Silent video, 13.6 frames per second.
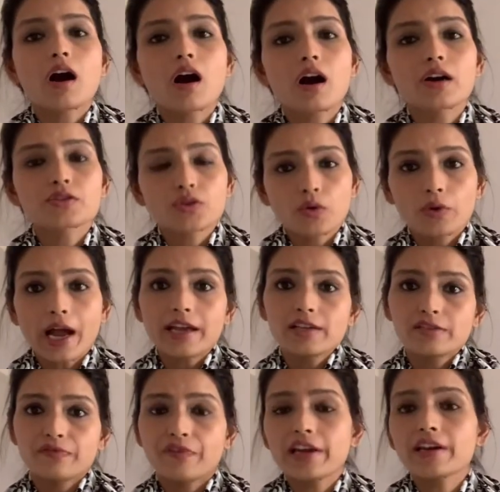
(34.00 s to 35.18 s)
So
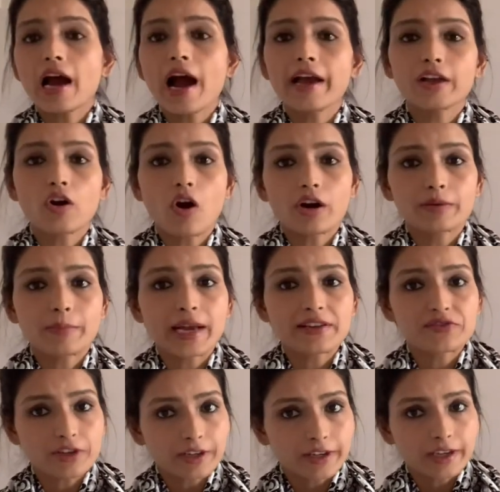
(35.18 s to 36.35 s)
guys, when I got my
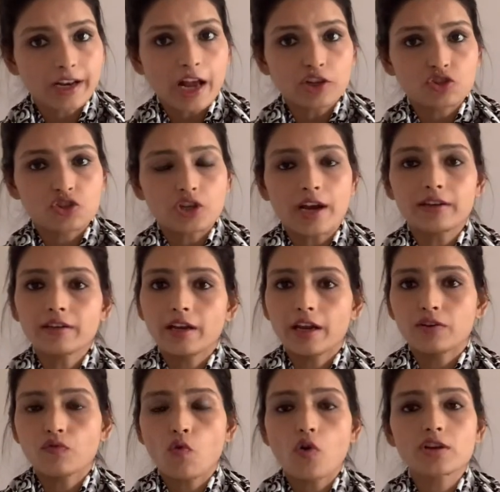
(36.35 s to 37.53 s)
cerclage done,
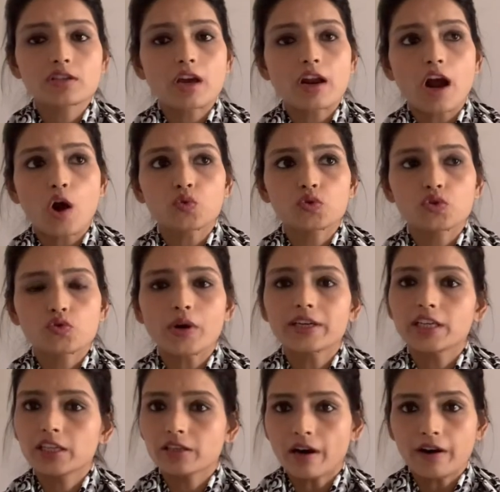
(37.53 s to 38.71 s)
it was around
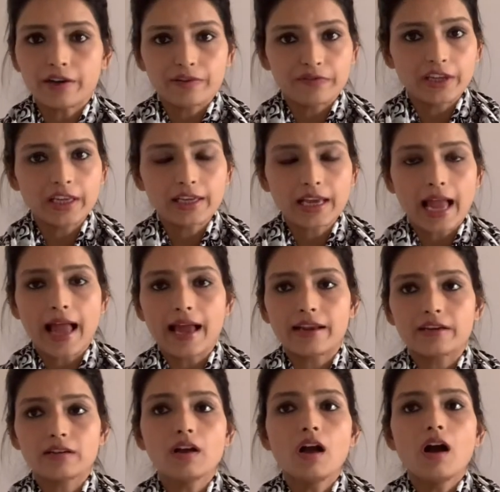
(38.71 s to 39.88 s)
23rd week,
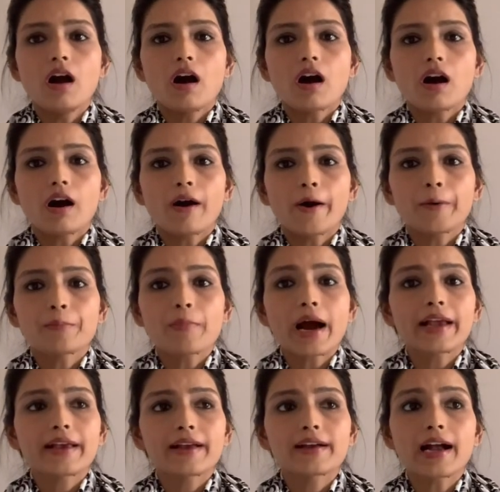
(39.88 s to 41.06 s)
and
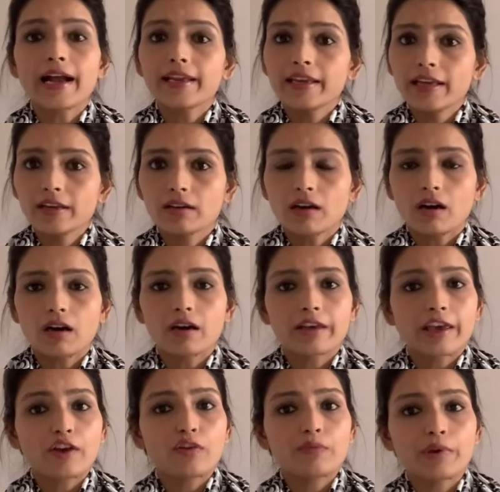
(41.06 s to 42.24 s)
my gynec
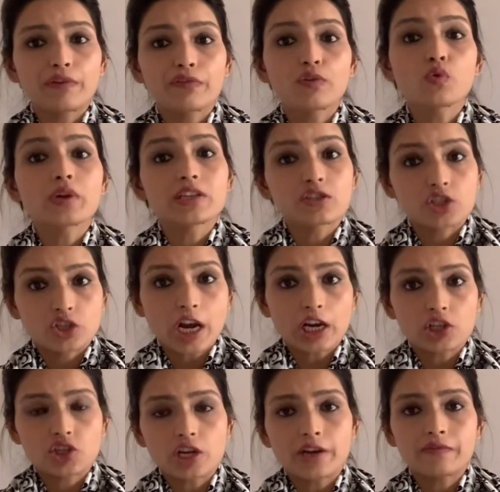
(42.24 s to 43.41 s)
gave me few
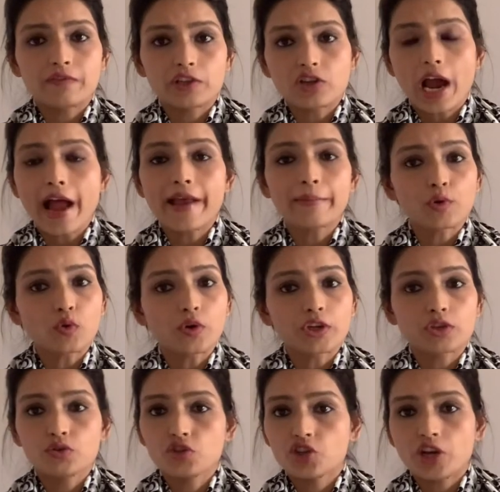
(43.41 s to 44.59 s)
instruction which I am going
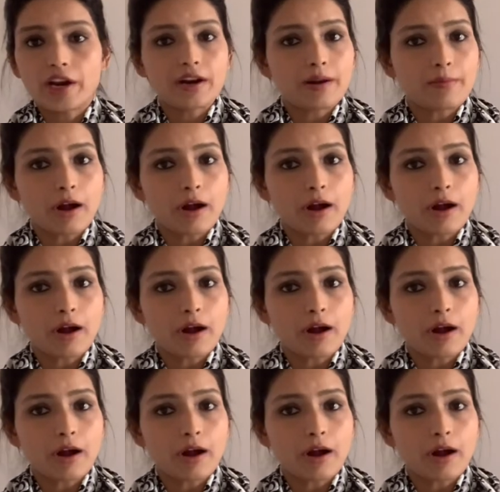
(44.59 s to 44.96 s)
to share